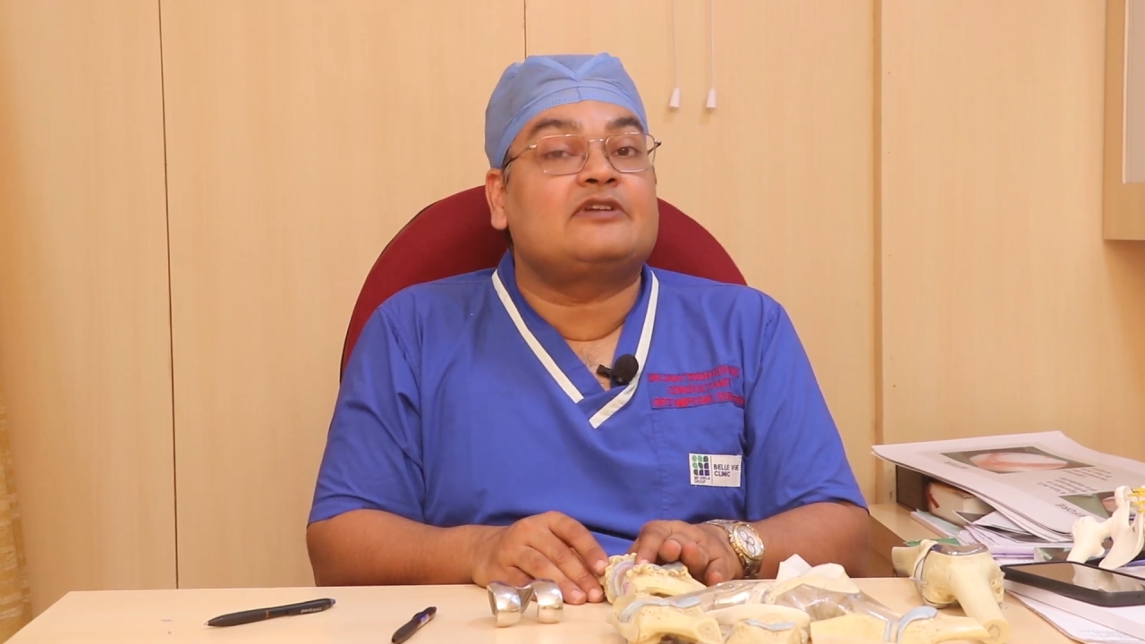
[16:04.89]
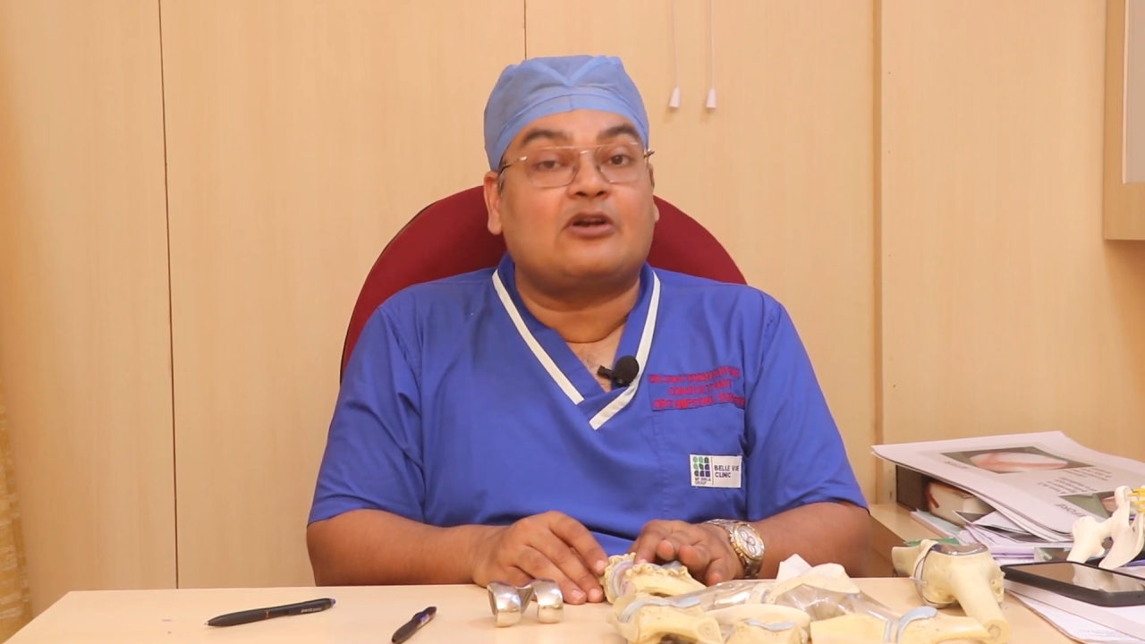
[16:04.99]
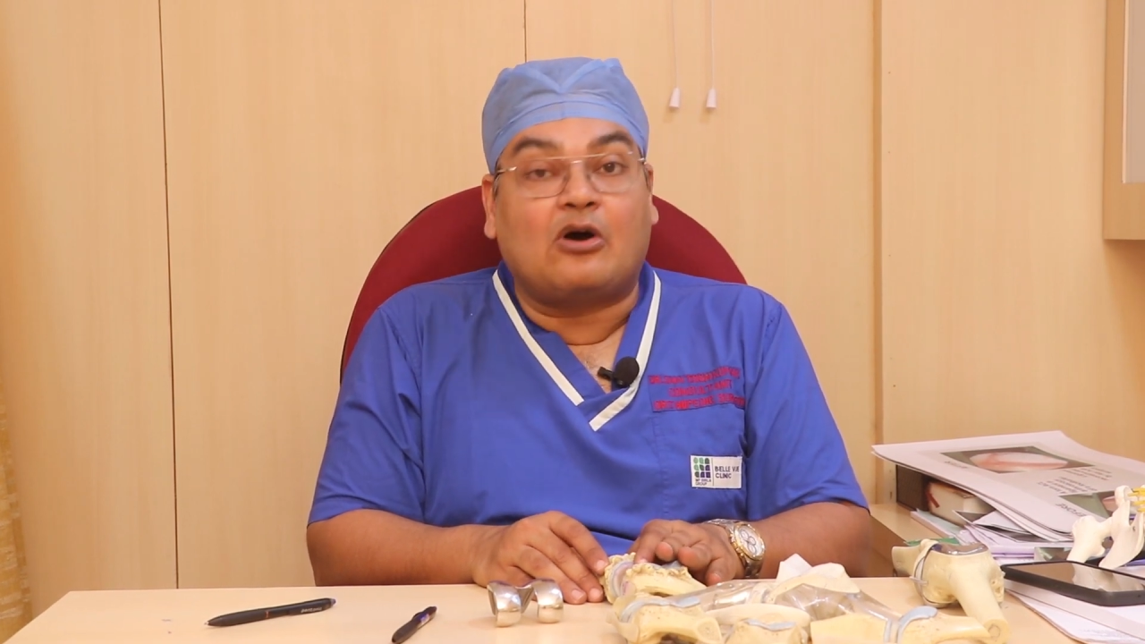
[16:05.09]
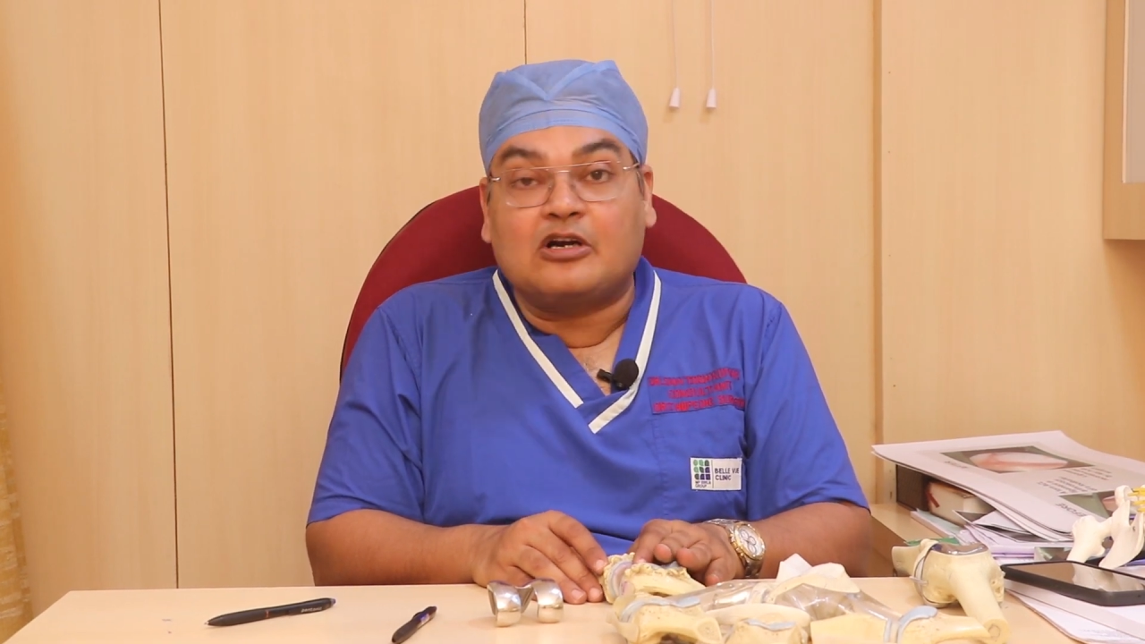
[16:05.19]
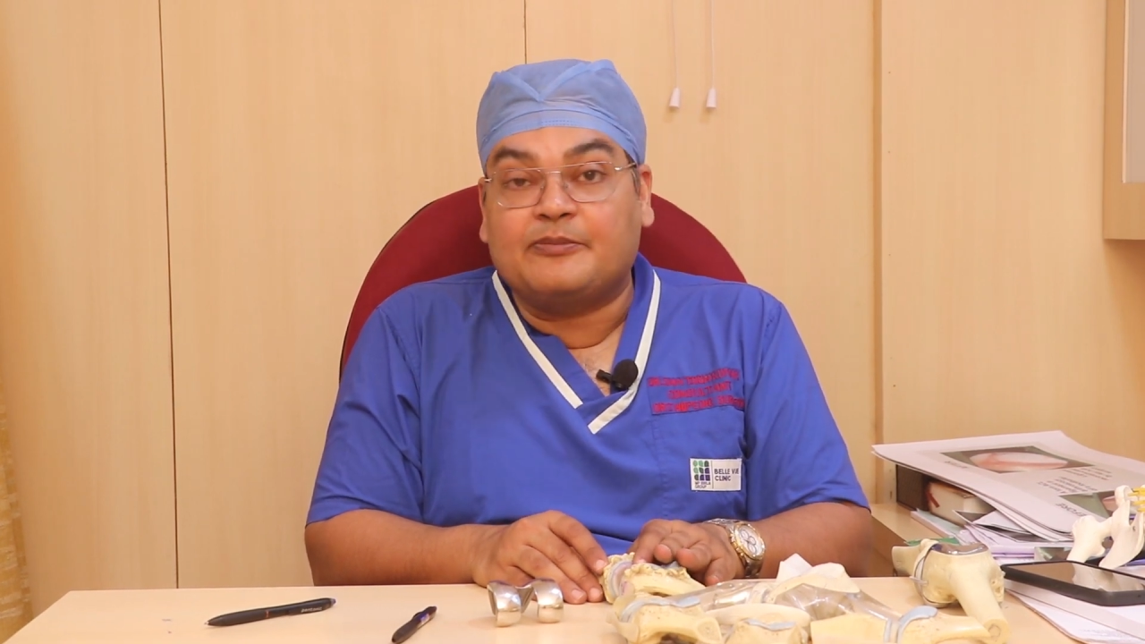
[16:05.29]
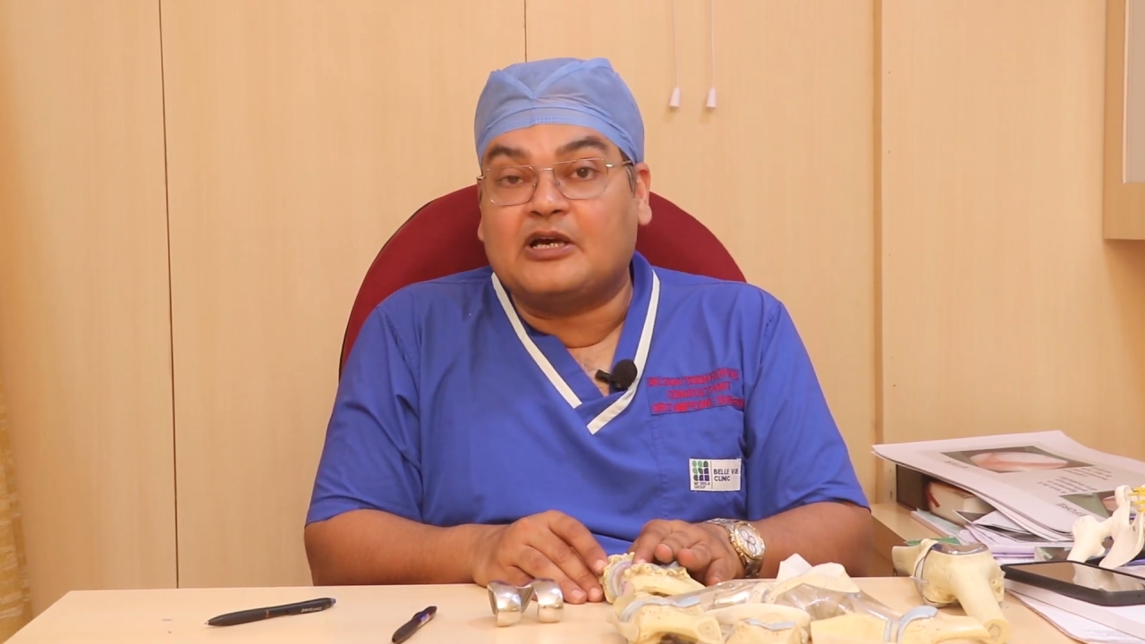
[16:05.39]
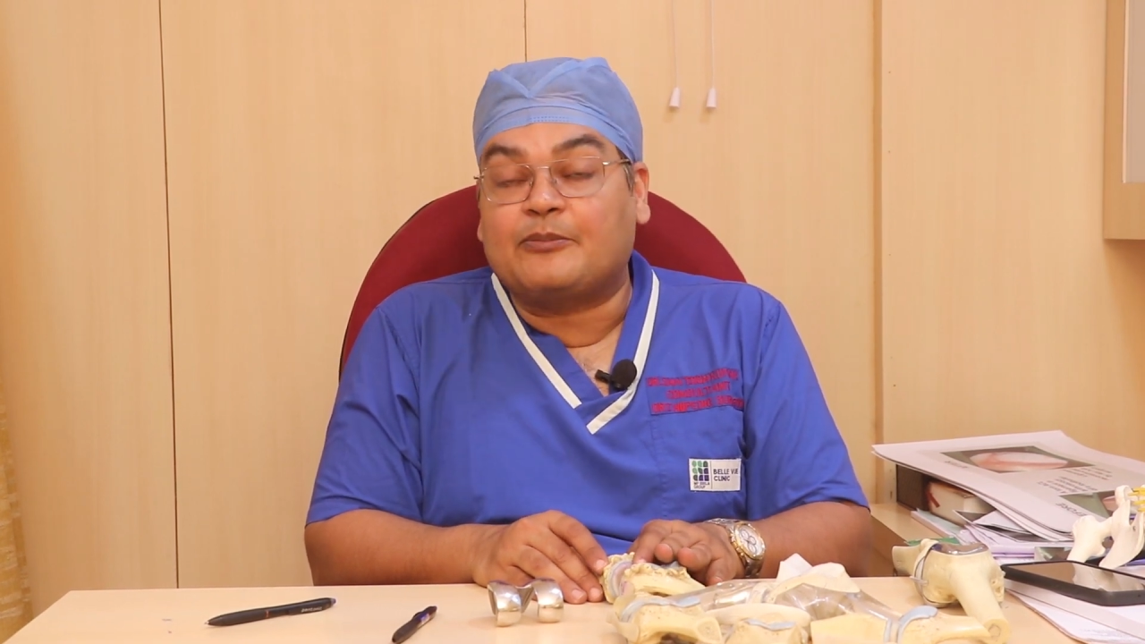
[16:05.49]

will not be